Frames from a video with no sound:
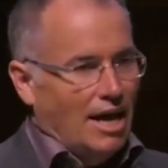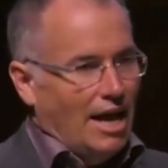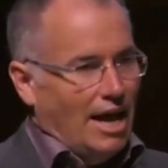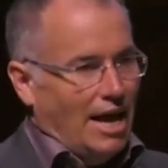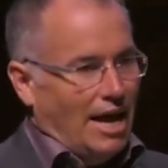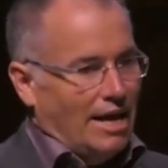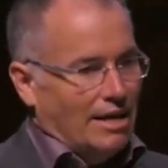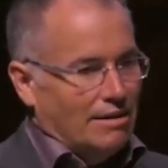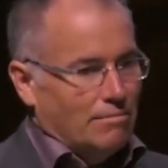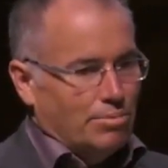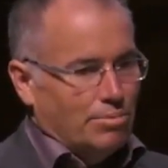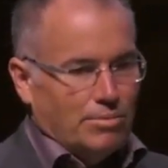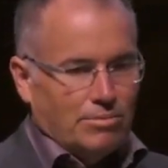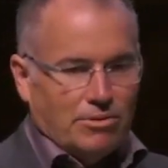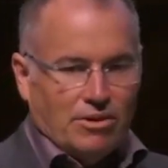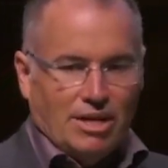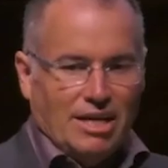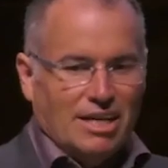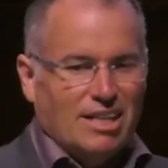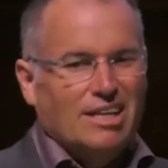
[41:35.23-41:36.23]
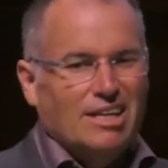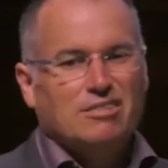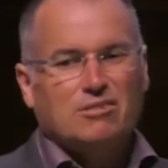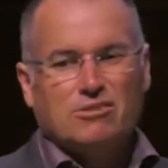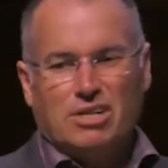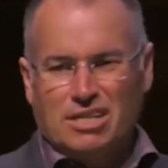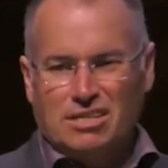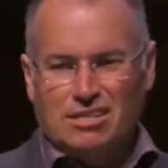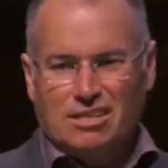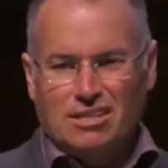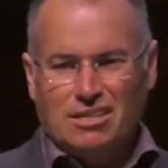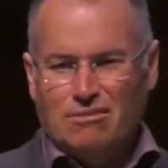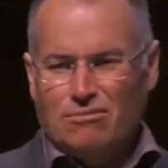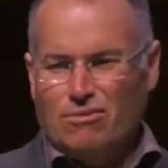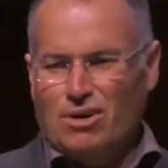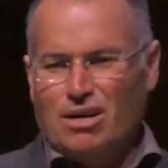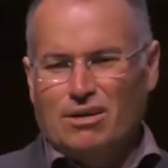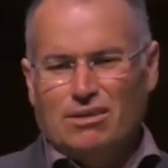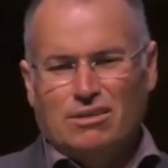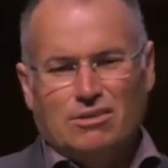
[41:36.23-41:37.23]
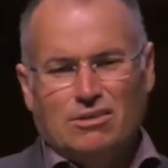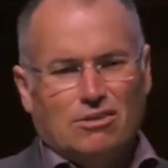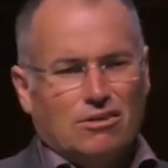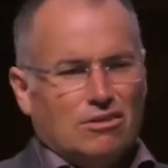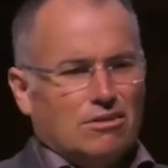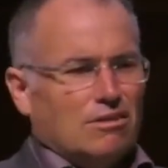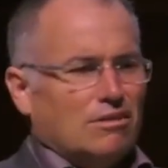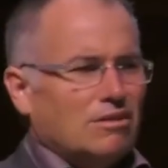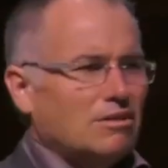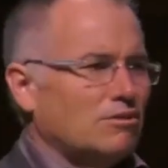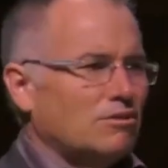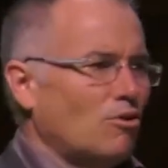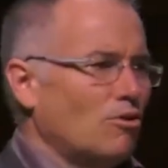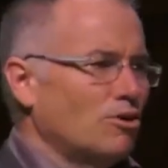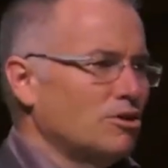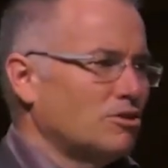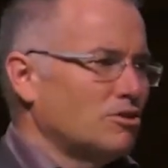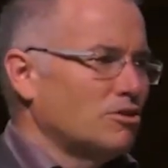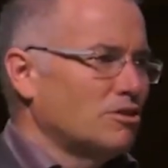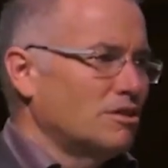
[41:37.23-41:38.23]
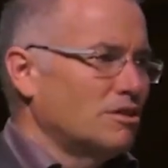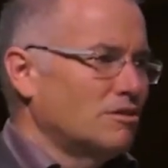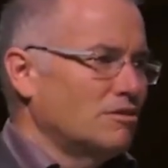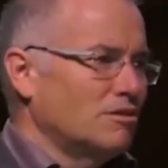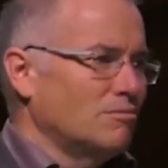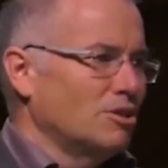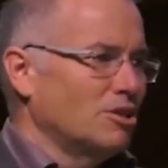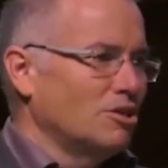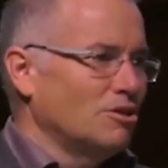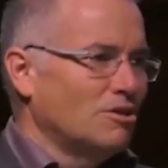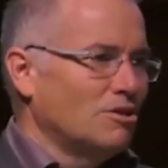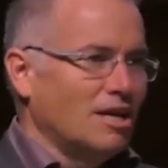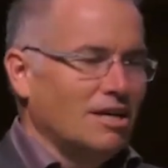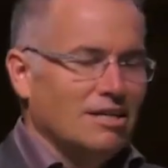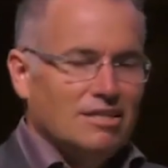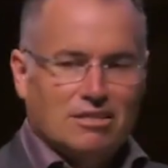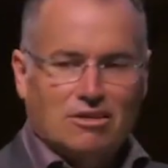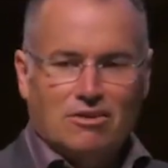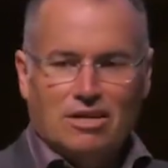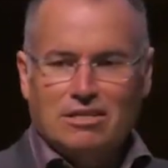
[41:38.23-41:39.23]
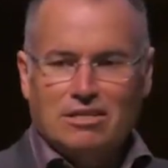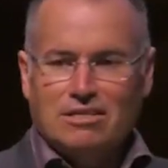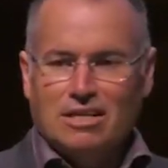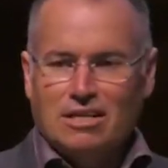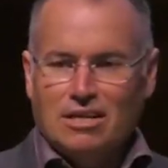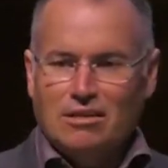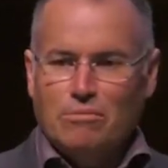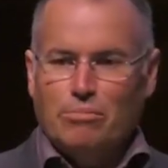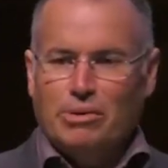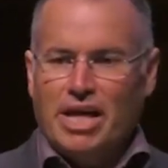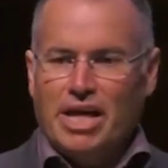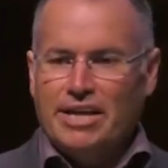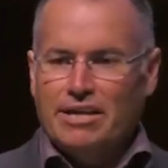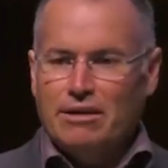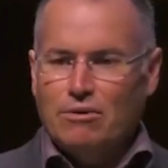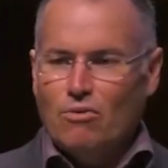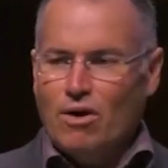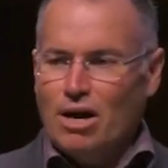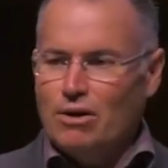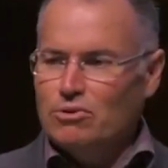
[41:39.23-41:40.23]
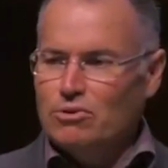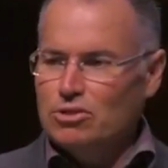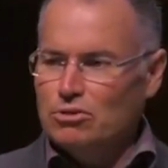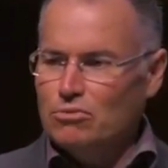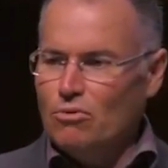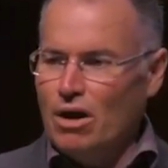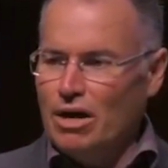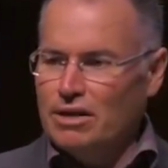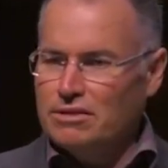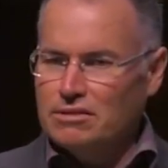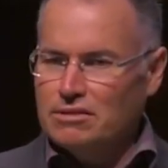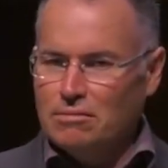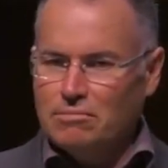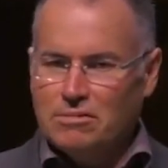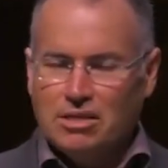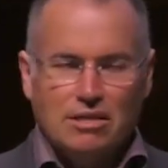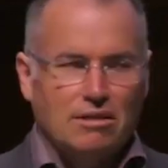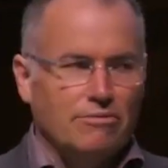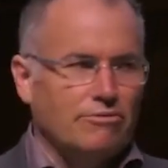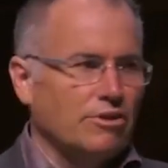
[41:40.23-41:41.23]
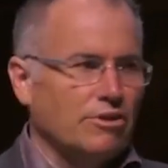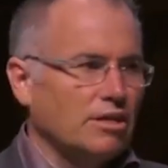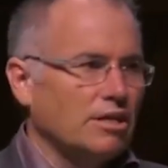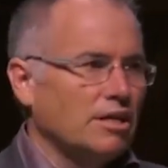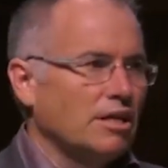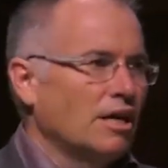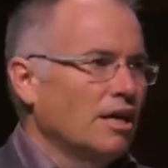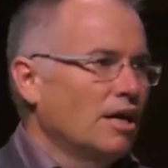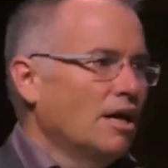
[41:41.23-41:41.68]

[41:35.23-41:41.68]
And people are like, that's crazy. Why, this Oyster system in the UK is the greatest thing on the planet. Why would you want something differently?